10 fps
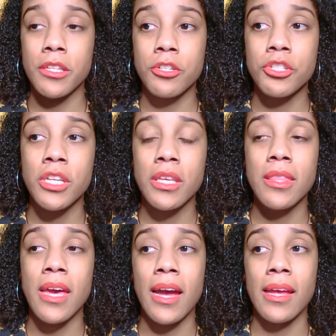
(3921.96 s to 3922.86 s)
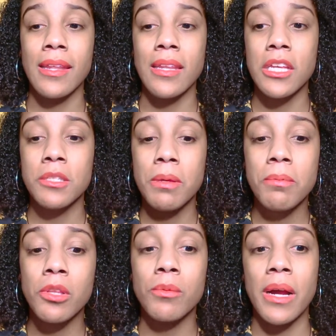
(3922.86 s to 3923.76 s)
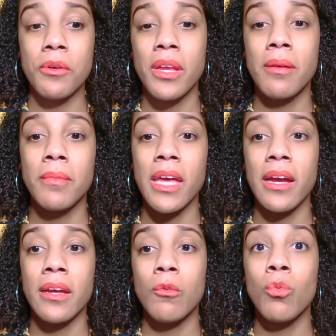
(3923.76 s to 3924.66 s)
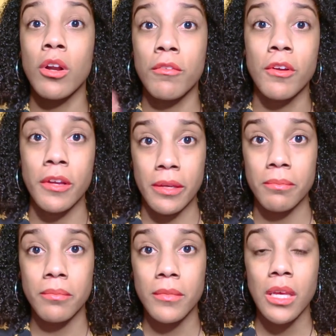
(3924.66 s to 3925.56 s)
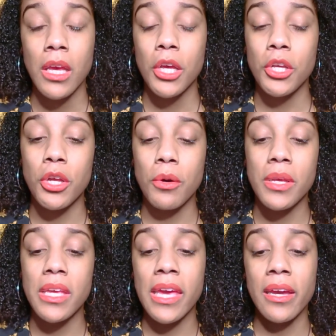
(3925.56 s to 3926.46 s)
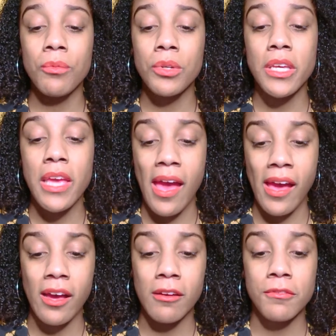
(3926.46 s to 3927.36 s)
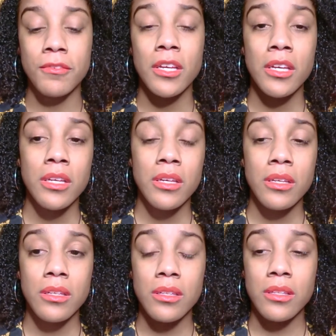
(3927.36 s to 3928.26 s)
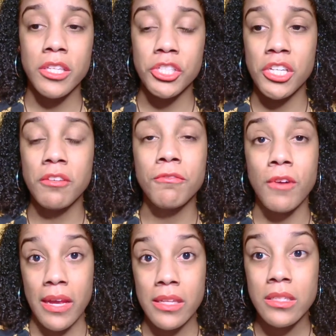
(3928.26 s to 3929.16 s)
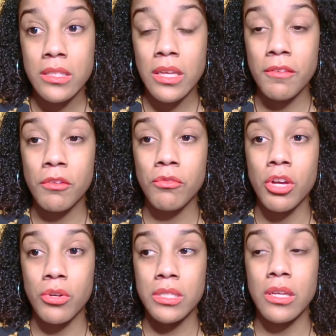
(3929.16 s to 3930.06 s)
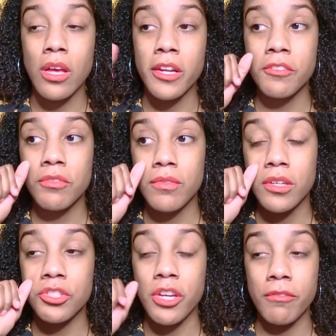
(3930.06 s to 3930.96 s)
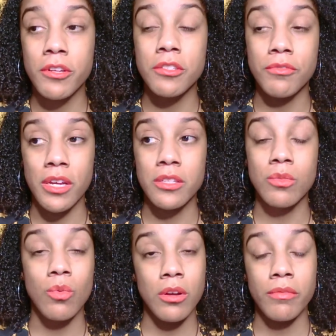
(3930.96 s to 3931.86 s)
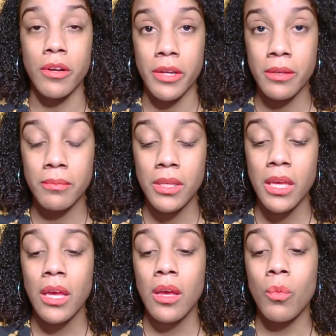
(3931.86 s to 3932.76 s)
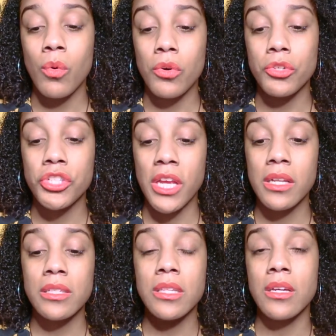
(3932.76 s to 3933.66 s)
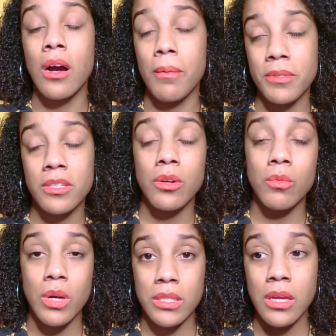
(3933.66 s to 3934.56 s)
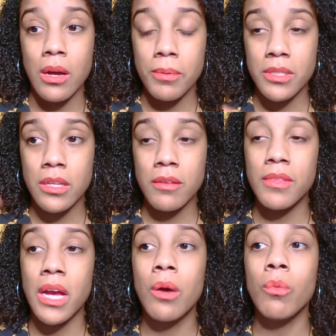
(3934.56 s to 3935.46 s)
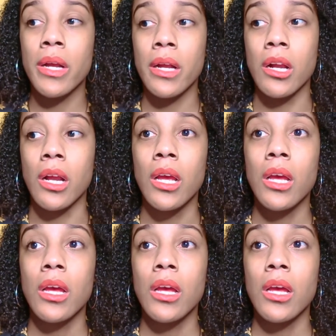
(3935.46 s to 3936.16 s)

energy that needs people around him that work for him. You know, he can't really have legit friends. If you notice, a lot of Jeffree's friends work for him. Well, Shane is the opposite or was the opposite of that where,